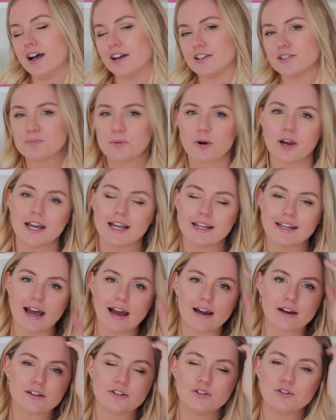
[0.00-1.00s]
a spray
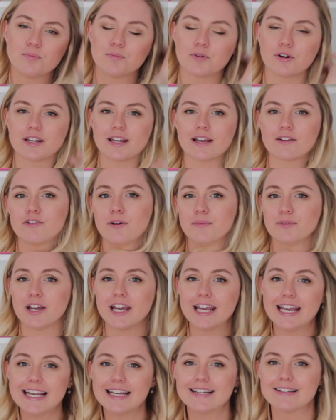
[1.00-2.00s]
that could protect from the
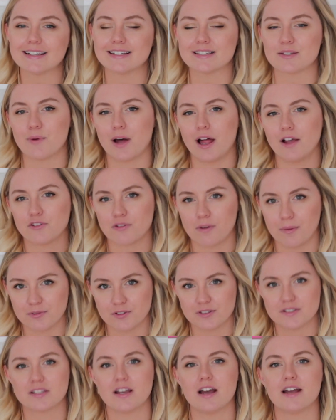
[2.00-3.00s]
heat as well as from
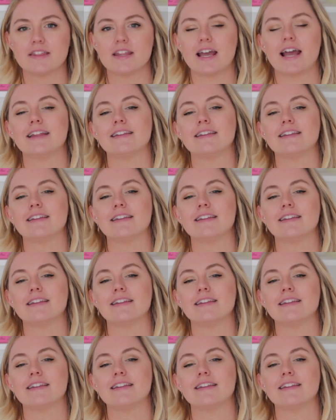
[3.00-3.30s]
the sun,